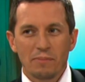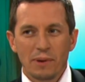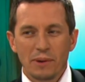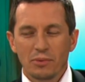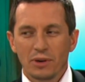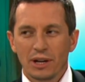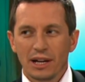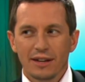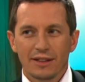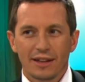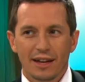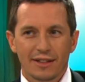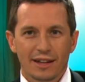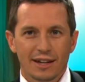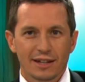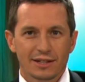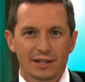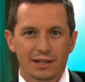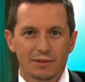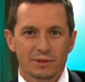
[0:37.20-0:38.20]
people hear that,
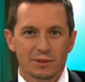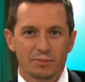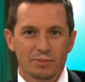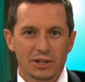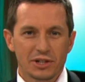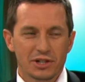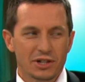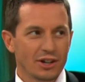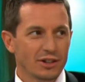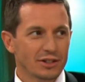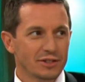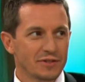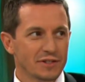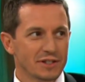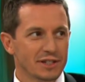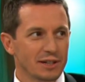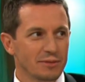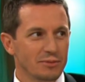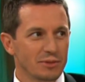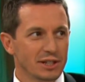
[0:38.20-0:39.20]
they seem to be shocked for
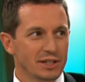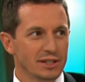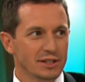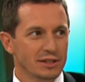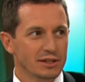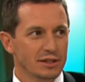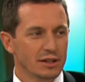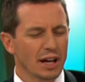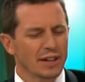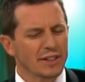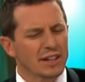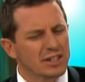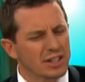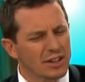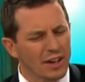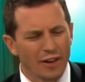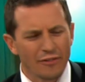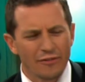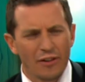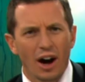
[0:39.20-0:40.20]
some reason. Like there's
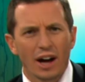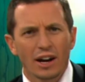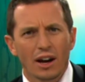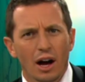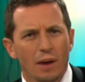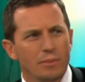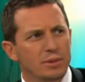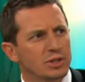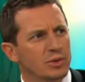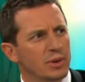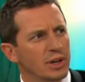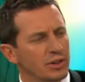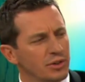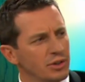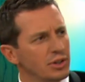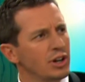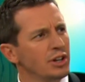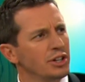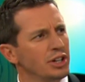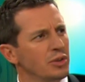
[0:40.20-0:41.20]
a, a fine line between
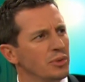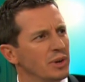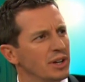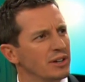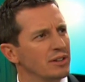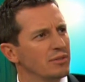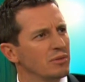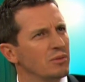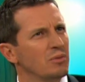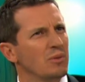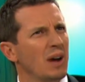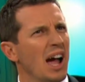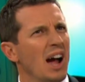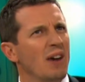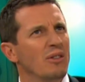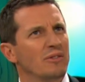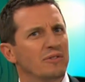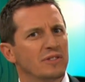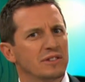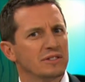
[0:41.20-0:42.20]
"good on you" when,
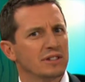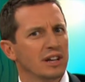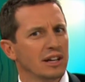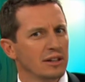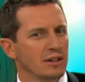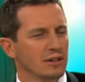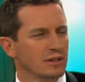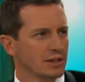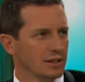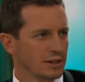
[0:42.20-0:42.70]
wow, it feels like longer.